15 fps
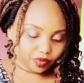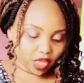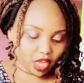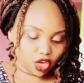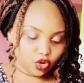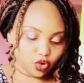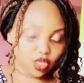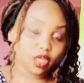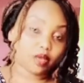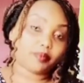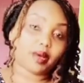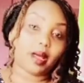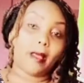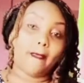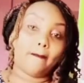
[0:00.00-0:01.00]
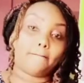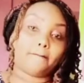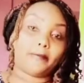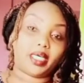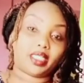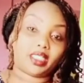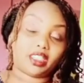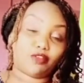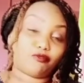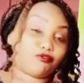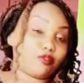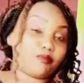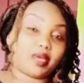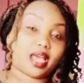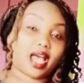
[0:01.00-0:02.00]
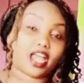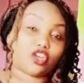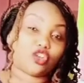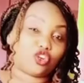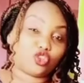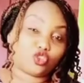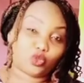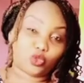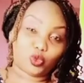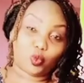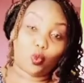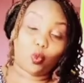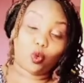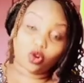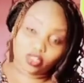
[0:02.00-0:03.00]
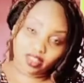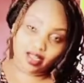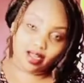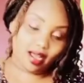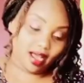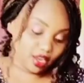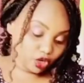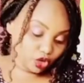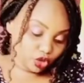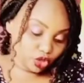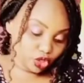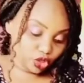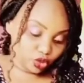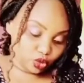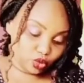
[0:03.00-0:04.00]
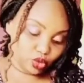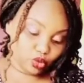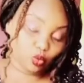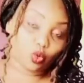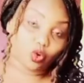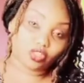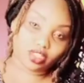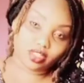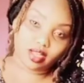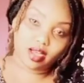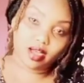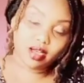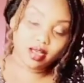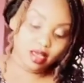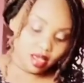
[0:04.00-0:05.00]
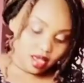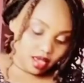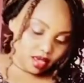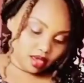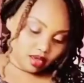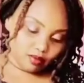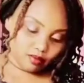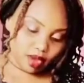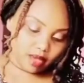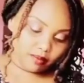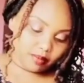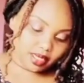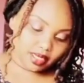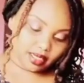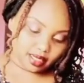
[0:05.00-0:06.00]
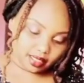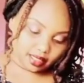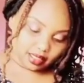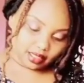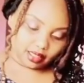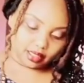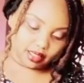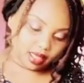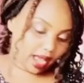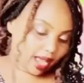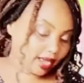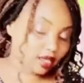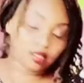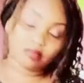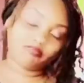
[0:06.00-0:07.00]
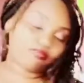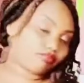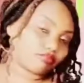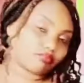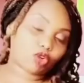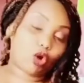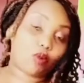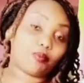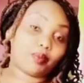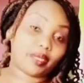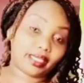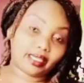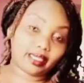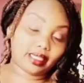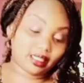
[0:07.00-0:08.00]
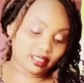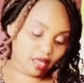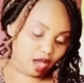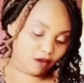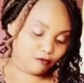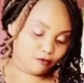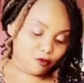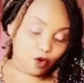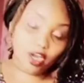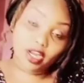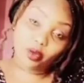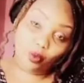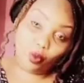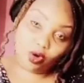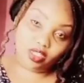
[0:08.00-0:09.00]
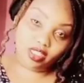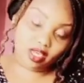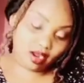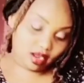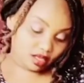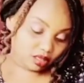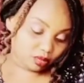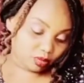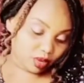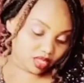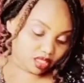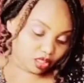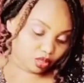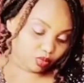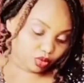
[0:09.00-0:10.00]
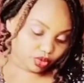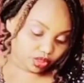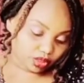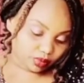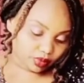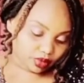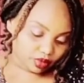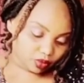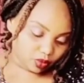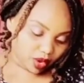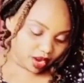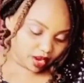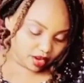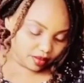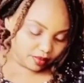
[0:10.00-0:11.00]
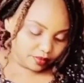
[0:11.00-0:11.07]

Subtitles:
And you keep mixing. For me, I don't use water. I don't use water in my mandazis. I completely avoid water as much as possible, right?